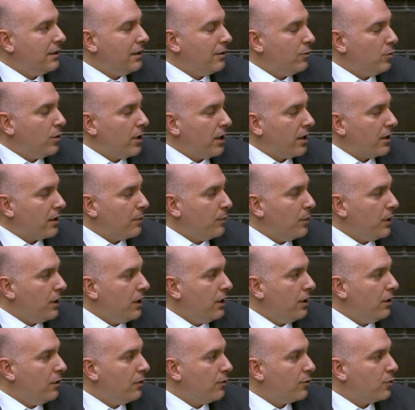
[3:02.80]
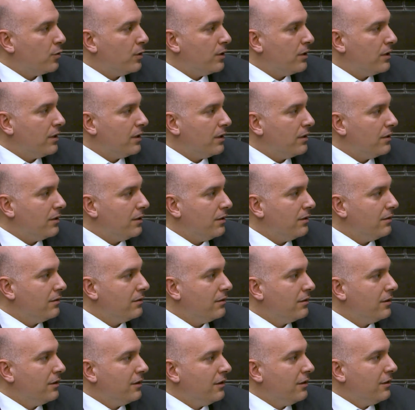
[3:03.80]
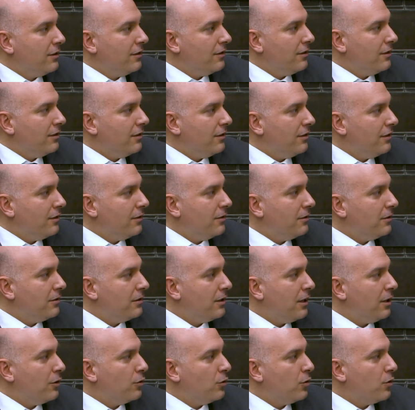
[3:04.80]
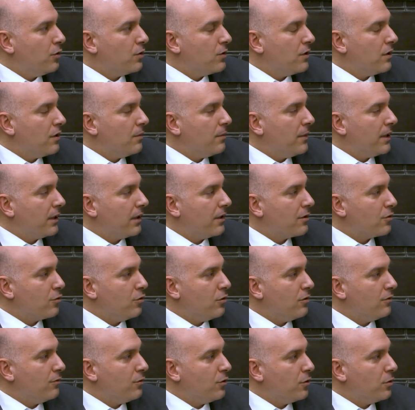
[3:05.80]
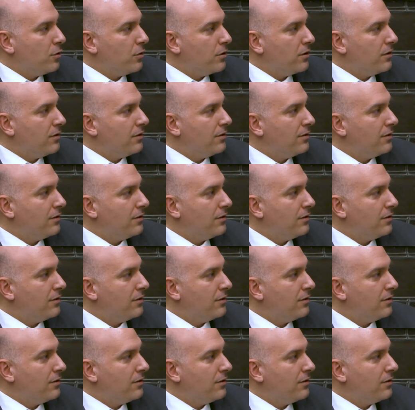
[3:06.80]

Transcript: we are at the beginning of 2018. how do you see the markets going forward?